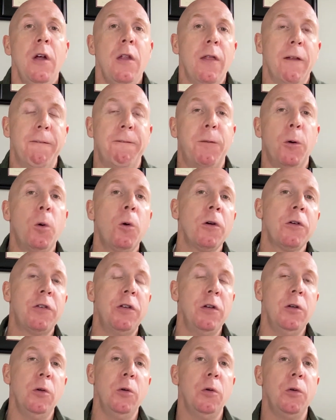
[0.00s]
The
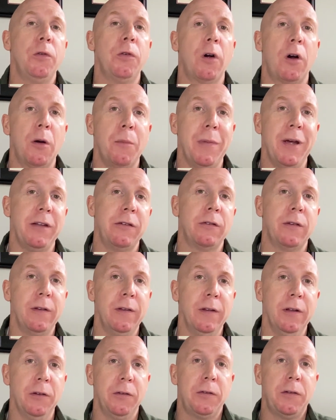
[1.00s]
4.2s are basically
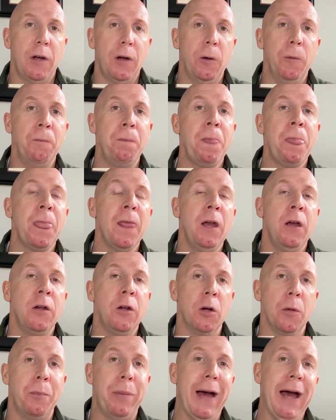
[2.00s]
this. So
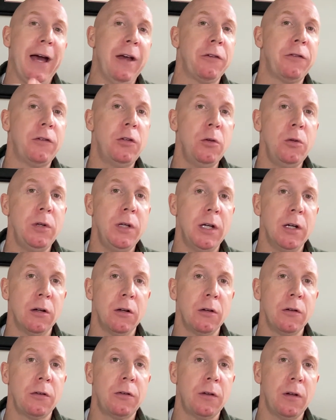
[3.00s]
your past 2
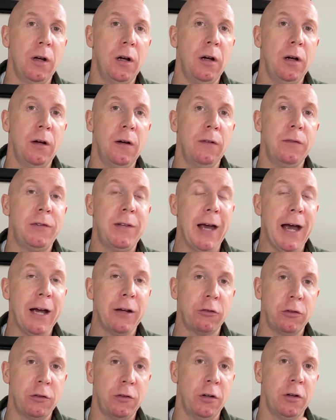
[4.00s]
years of
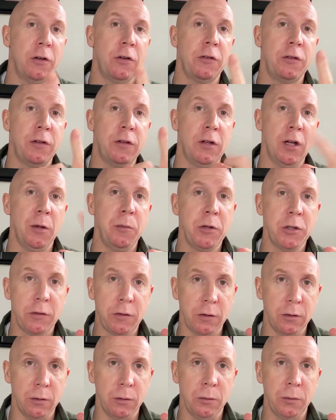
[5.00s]
tax returns and
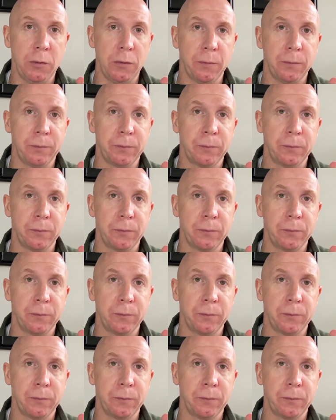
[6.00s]
W-2s.